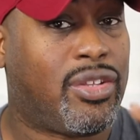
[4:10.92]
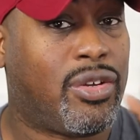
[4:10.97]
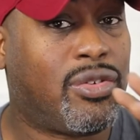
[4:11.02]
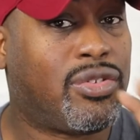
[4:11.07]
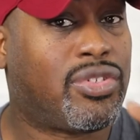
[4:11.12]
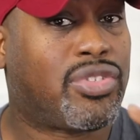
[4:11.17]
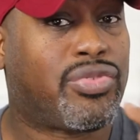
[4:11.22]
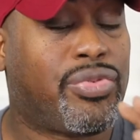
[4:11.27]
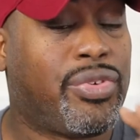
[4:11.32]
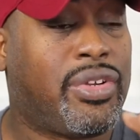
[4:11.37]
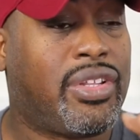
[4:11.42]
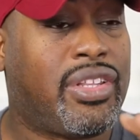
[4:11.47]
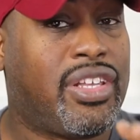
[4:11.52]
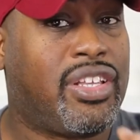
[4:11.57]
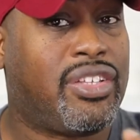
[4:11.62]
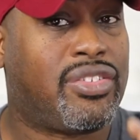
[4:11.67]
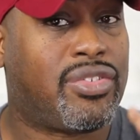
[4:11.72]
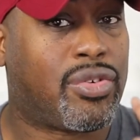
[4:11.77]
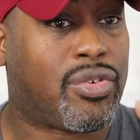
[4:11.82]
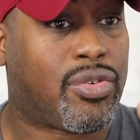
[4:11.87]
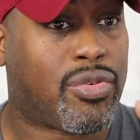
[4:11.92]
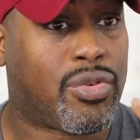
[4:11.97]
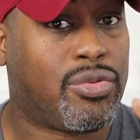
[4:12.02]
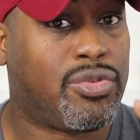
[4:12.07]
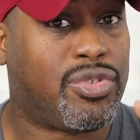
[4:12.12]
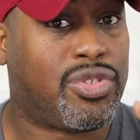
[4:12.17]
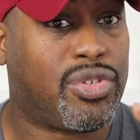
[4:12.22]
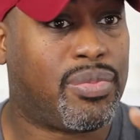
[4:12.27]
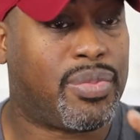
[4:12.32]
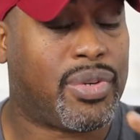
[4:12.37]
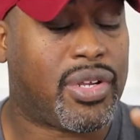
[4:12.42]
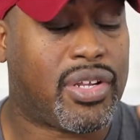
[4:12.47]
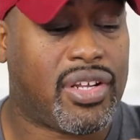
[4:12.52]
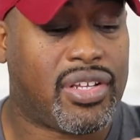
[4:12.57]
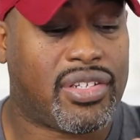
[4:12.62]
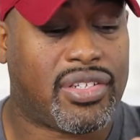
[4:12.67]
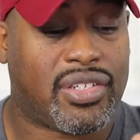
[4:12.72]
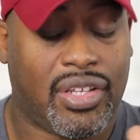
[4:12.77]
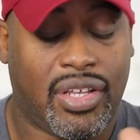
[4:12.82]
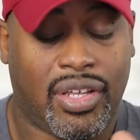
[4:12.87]
Those three things are crucial,
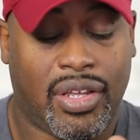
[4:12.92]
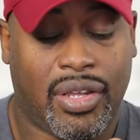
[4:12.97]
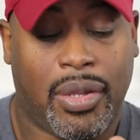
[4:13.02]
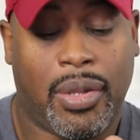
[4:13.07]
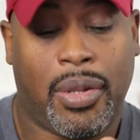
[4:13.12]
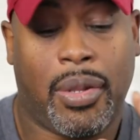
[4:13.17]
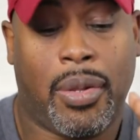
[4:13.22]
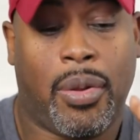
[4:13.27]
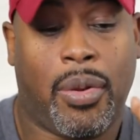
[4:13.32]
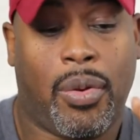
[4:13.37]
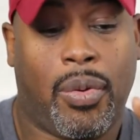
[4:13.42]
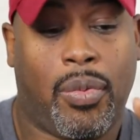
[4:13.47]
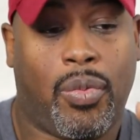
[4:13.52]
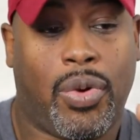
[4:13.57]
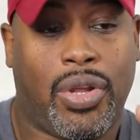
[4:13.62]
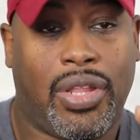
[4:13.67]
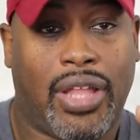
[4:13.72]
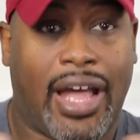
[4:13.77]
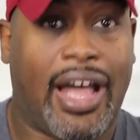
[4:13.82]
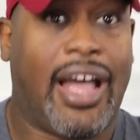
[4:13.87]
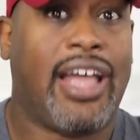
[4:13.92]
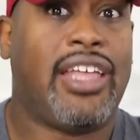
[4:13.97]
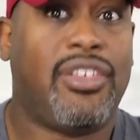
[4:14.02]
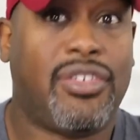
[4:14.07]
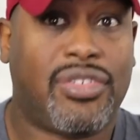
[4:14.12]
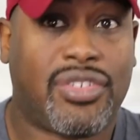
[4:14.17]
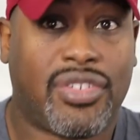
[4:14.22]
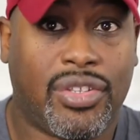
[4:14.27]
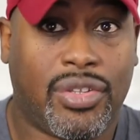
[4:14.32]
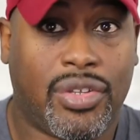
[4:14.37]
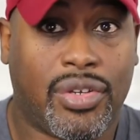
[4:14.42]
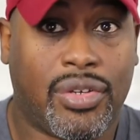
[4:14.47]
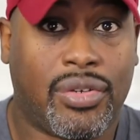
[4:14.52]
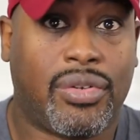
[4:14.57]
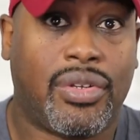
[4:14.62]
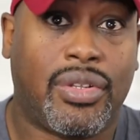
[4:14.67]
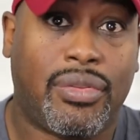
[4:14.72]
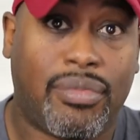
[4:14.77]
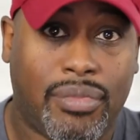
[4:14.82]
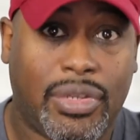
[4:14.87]
because what I used to
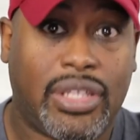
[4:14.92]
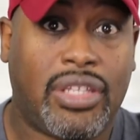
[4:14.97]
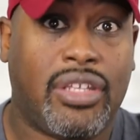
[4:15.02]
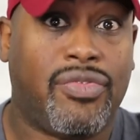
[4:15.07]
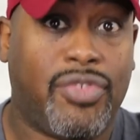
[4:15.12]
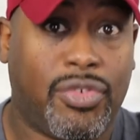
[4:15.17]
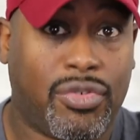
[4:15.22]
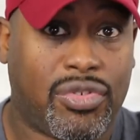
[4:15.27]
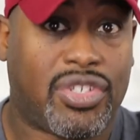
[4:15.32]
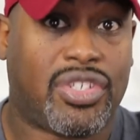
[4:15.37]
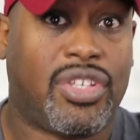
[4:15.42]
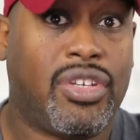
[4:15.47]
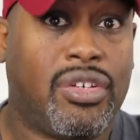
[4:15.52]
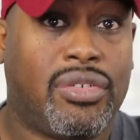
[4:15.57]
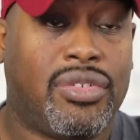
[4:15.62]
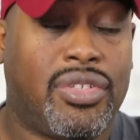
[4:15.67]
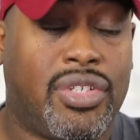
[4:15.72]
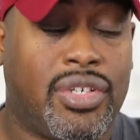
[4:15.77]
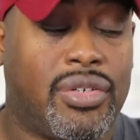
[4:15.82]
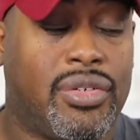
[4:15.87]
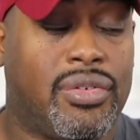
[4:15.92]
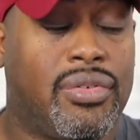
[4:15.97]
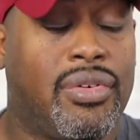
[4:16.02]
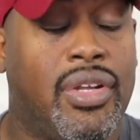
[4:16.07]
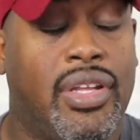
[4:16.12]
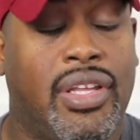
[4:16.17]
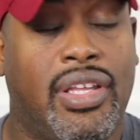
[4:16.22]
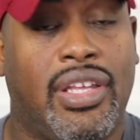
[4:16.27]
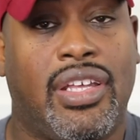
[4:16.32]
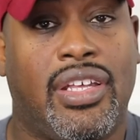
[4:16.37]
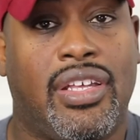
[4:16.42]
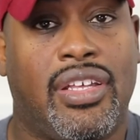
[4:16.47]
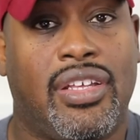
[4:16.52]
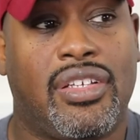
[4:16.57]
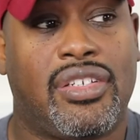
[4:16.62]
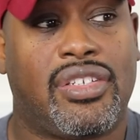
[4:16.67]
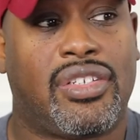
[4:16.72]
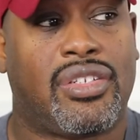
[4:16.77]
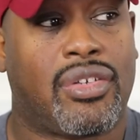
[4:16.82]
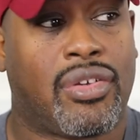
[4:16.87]
do, and many of you still do,
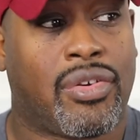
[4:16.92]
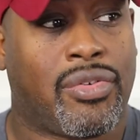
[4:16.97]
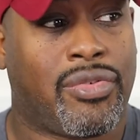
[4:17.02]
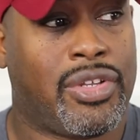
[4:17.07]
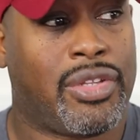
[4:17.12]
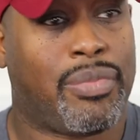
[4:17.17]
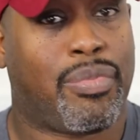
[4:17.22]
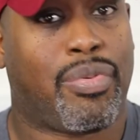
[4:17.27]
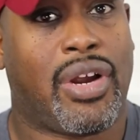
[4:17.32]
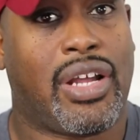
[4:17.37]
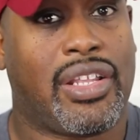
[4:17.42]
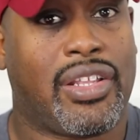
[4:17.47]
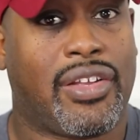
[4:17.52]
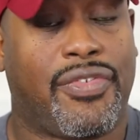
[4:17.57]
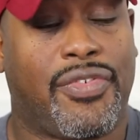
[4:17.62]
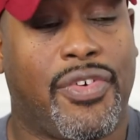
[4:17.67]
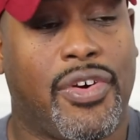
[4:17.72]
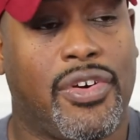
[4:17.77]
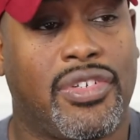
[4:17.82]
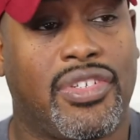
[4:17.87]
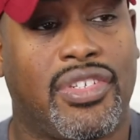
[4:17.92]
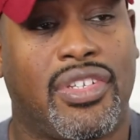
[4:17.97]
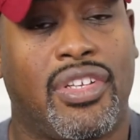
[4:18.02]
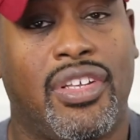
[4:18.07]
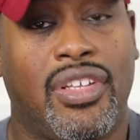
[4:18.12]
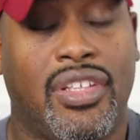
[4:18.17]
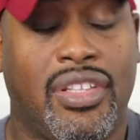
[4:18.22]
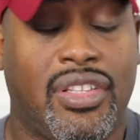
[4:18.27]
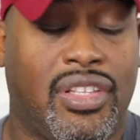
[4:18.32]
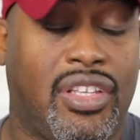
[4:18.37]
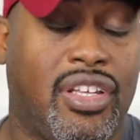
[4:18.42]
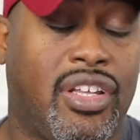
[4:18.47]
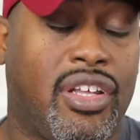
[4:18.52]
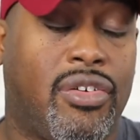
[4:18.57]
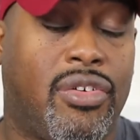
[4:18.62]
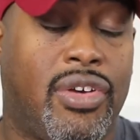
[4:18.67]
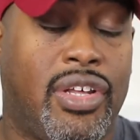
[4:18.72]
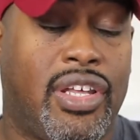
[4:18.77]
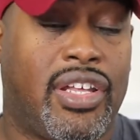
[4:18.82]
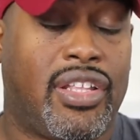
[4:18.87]
is create a product first, then
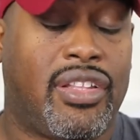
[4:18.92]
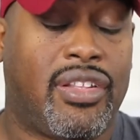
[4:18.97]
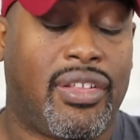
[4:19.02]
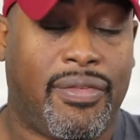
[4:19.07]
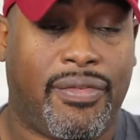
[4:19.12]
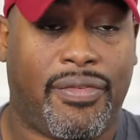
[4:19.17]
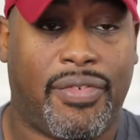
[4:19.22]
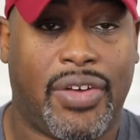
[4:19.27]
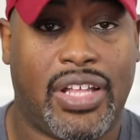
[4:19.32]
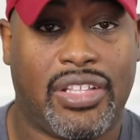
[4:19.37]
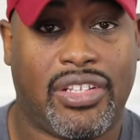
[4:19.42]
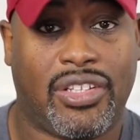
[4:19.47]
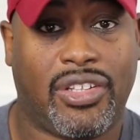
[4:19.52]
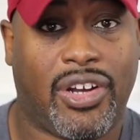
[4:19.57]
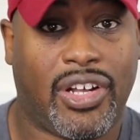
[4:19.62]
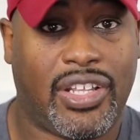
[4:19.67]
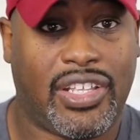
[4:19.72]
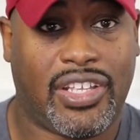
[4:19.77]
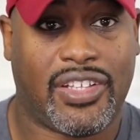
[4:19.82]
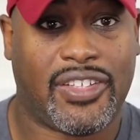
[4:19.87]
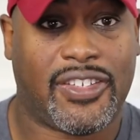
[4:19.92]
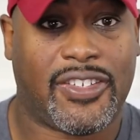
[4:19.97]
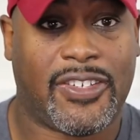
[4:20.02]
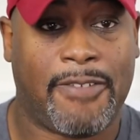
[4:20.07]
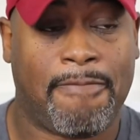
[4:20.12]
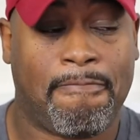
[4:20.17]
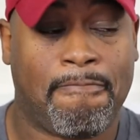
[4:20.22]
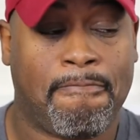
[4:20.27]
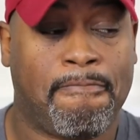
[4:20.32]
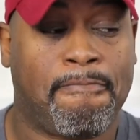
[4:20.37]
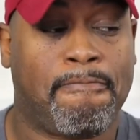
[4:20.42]
go ahead and find an audience.